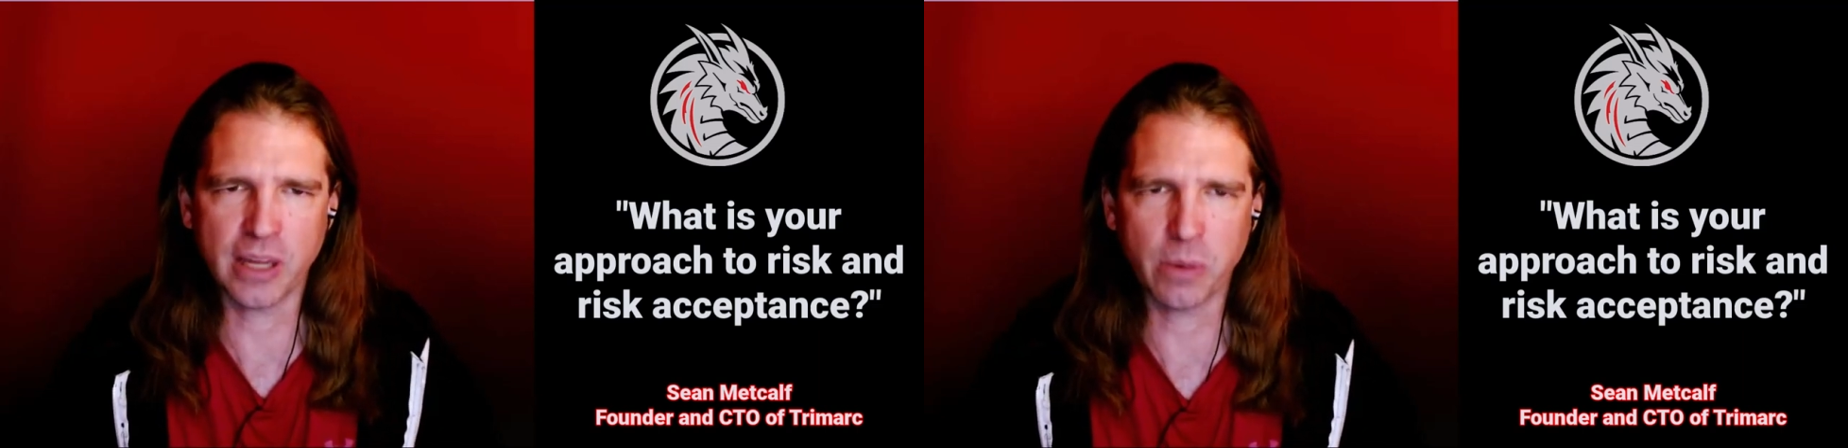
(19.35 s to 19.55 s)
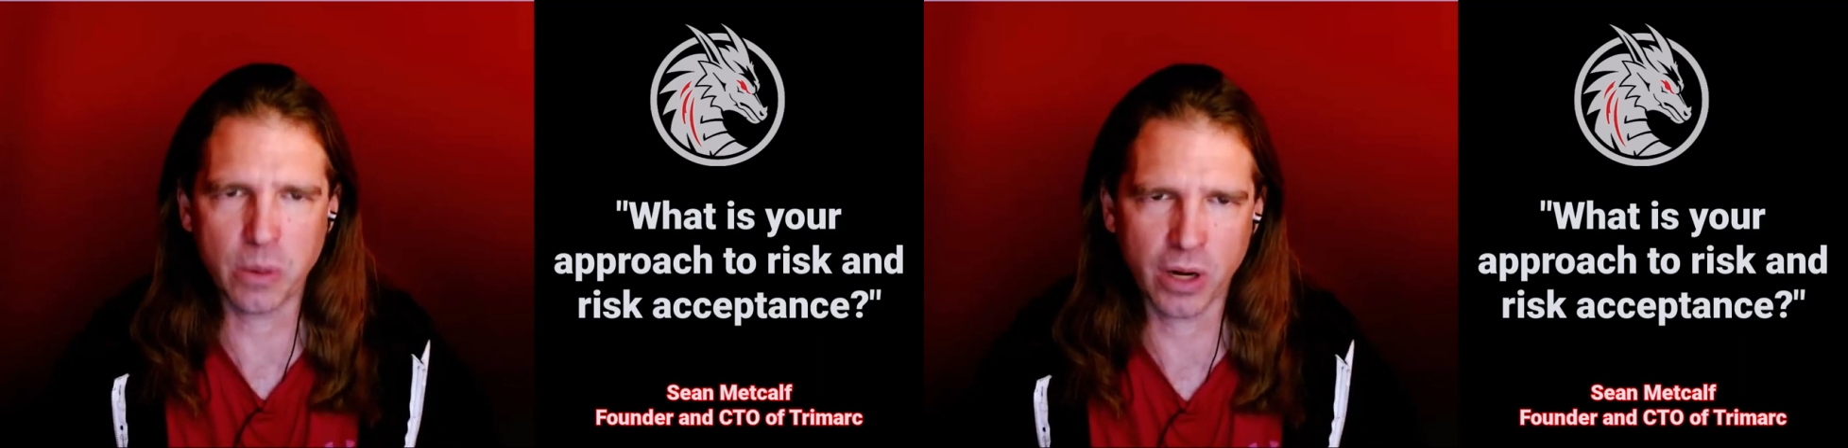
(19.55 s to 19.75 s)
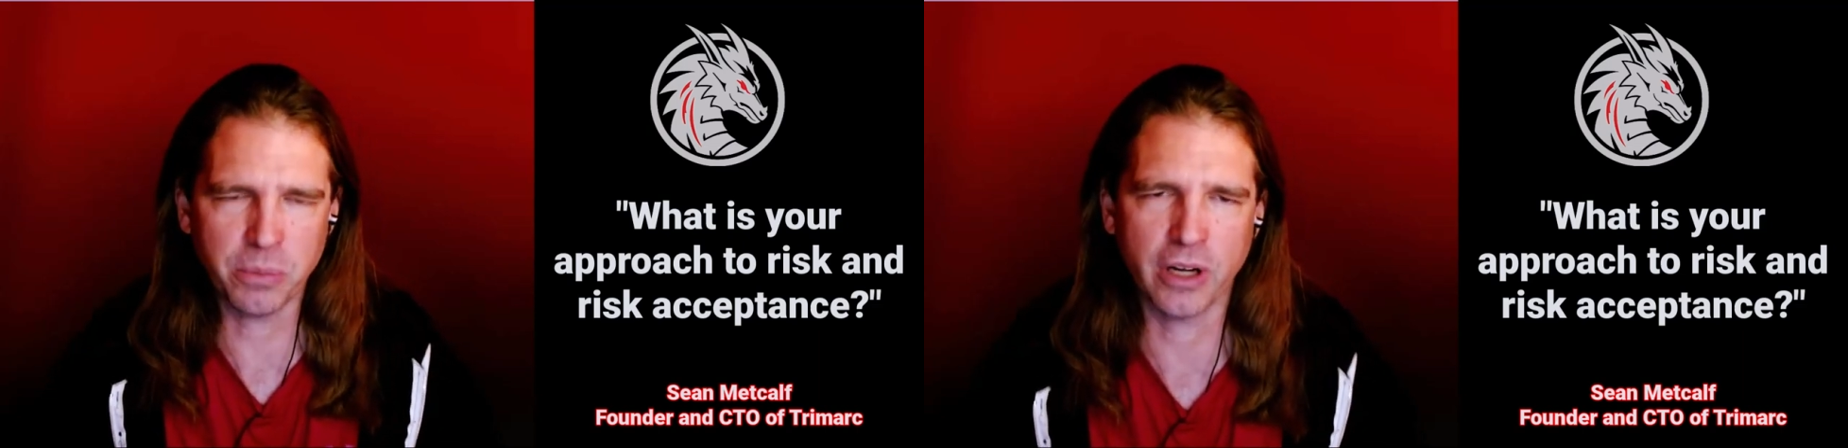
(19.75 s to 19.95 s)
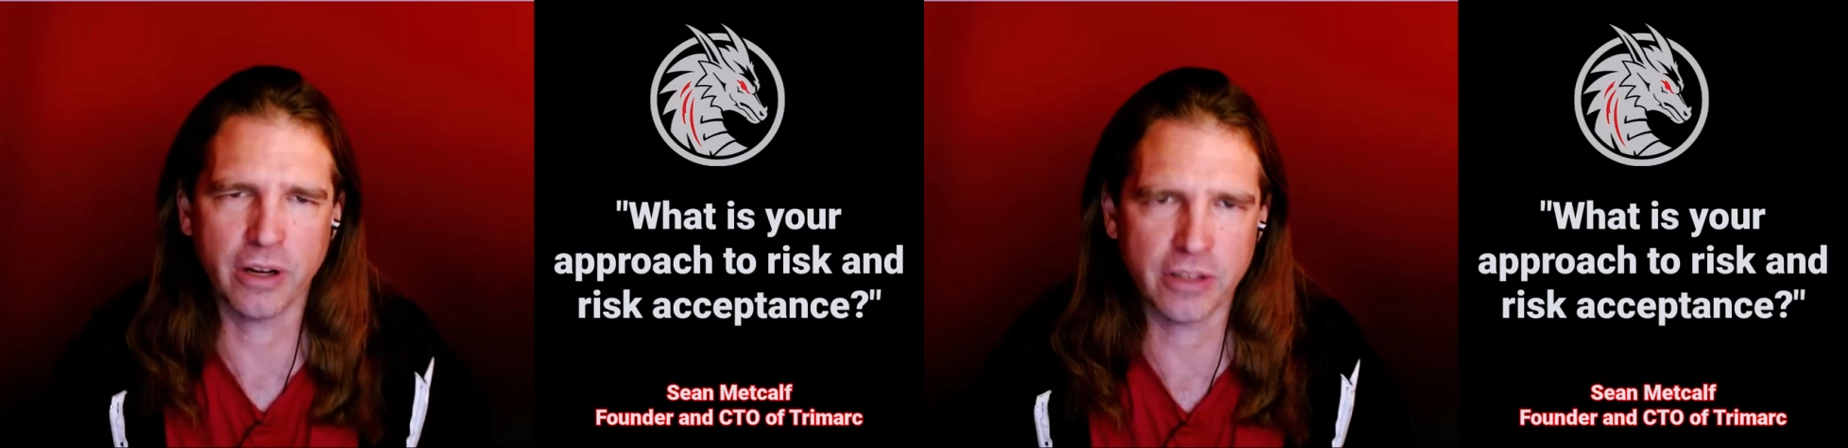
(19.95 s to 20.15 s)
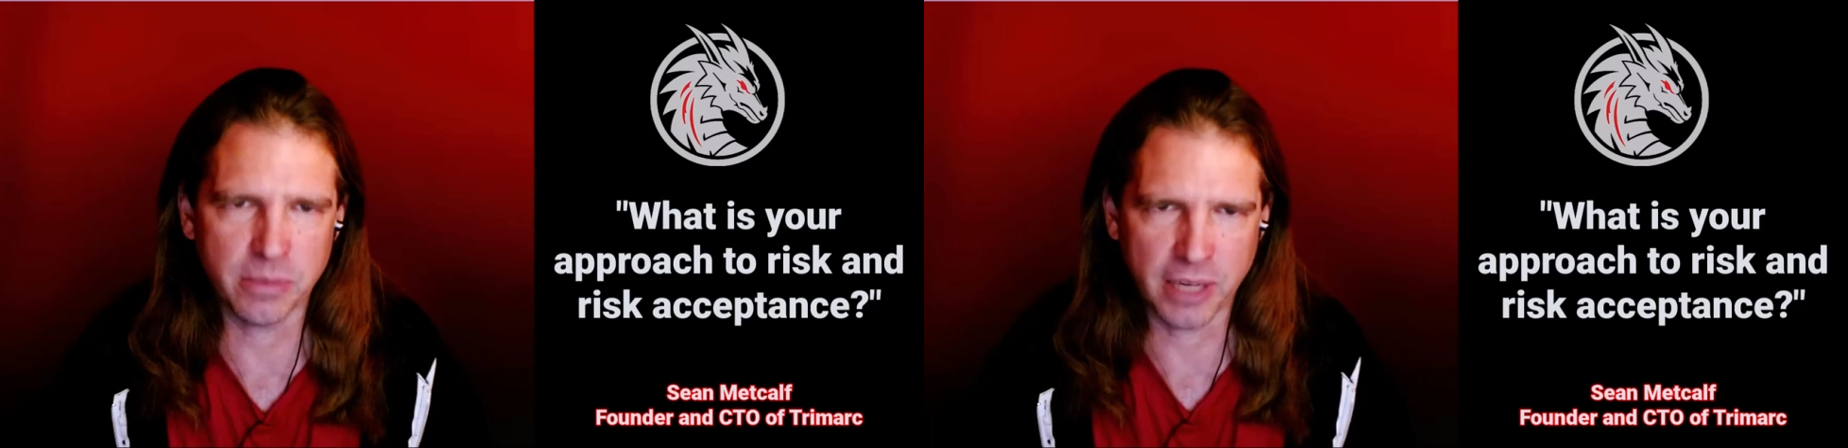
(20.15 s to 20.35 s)
we want to put on
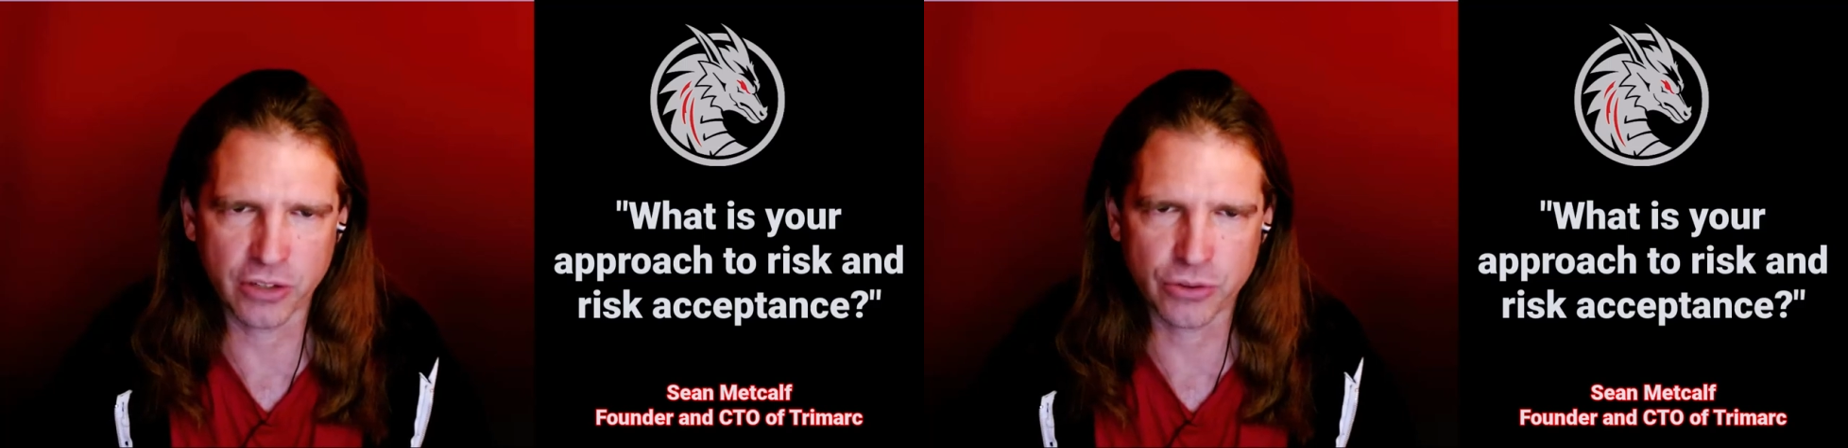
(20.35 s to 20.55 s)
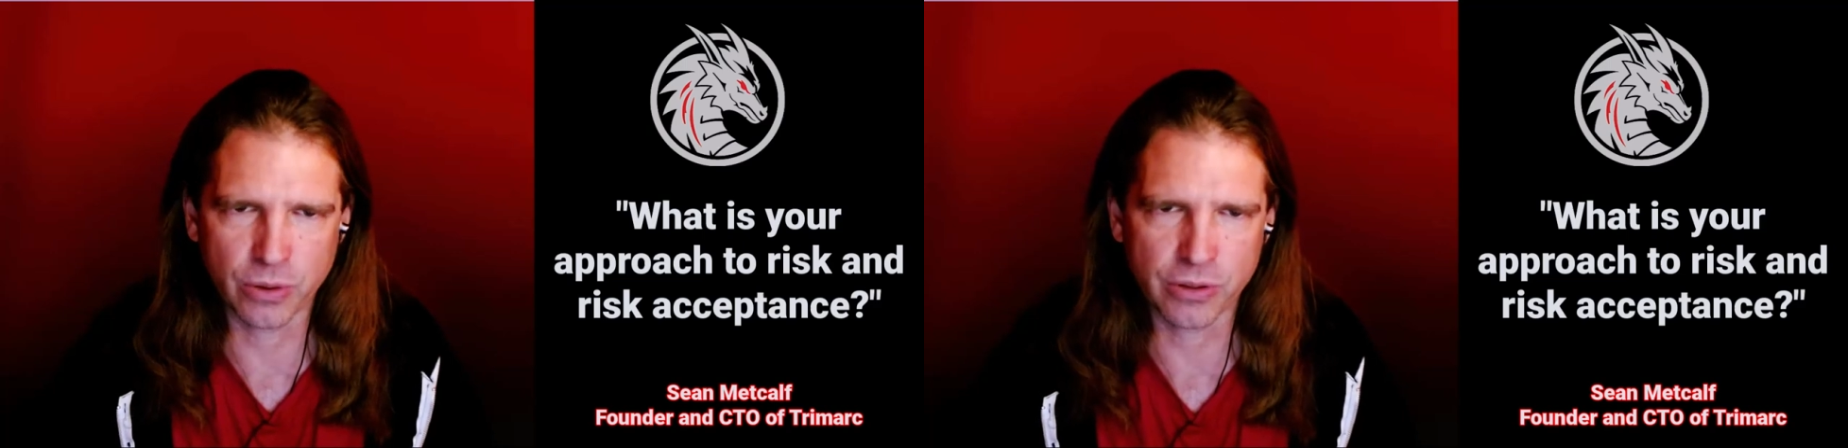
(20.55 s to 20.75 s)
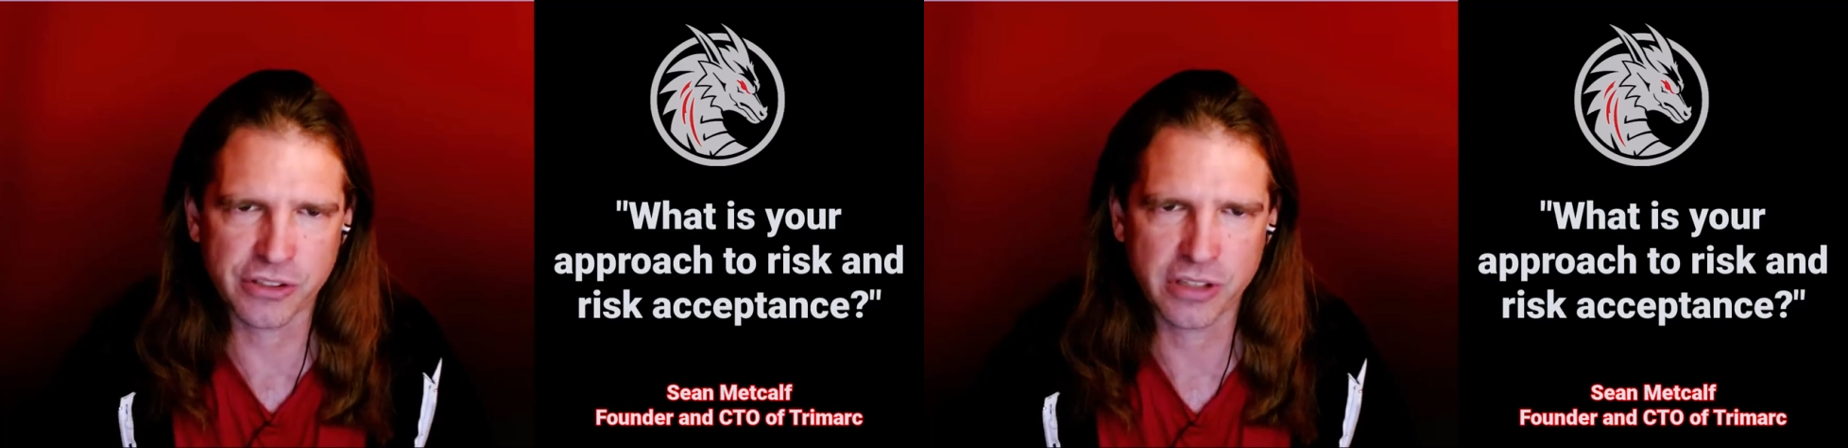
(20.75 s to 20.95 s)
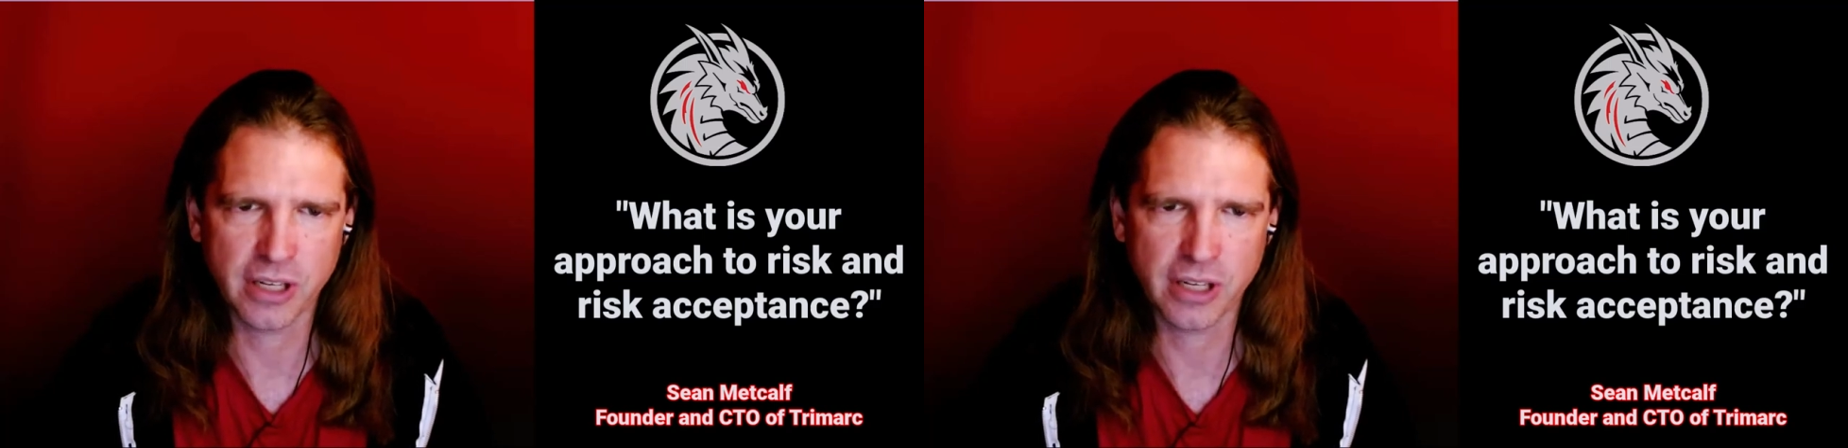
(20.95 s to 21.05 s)
our domain controllers,